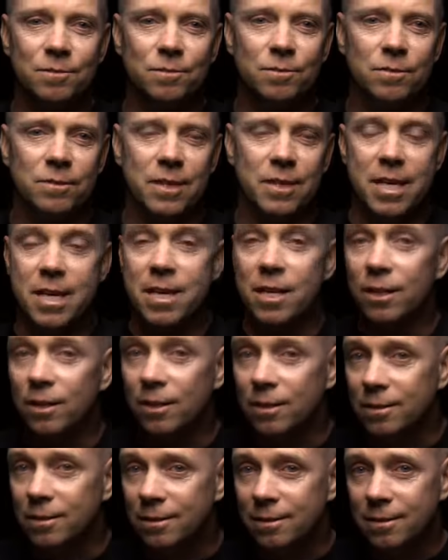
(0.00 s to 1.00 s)
to
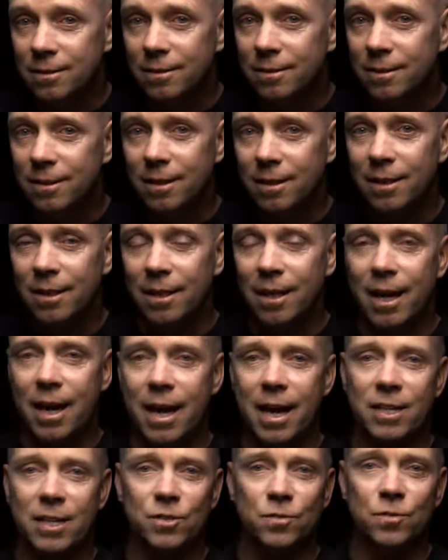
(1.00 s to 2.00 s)
heal.
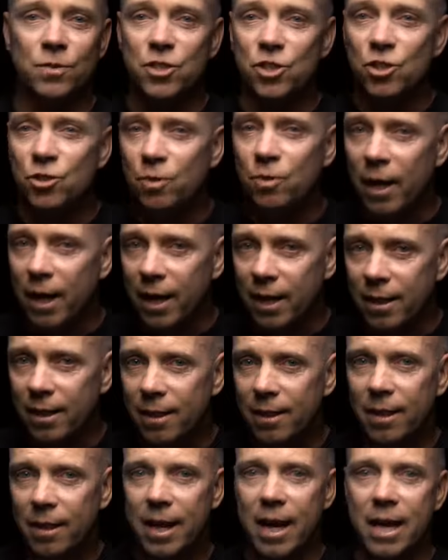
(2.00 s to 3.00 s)
I ask for strength.
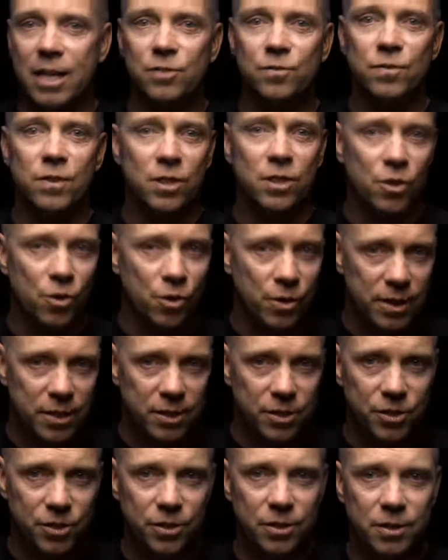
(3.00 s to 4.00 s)
I ask for
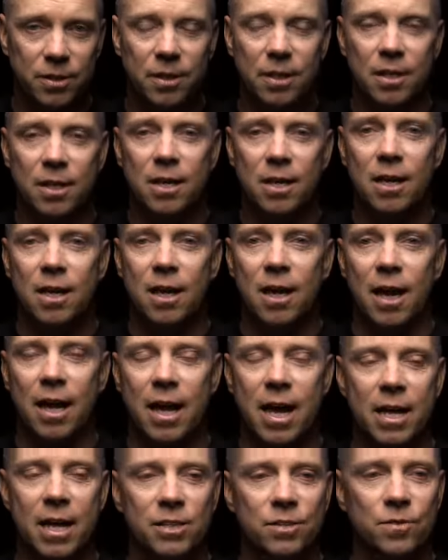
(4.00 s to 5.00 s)
courage. I
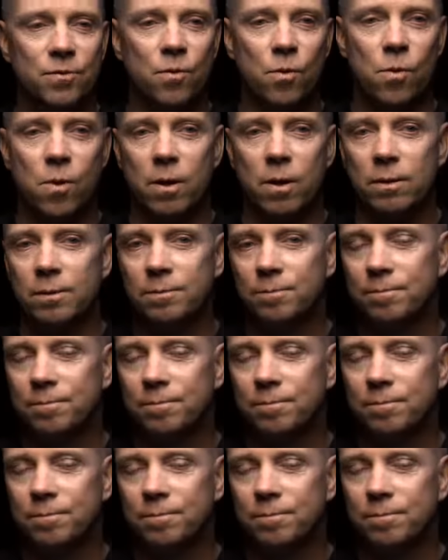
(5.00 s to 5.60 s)
ask for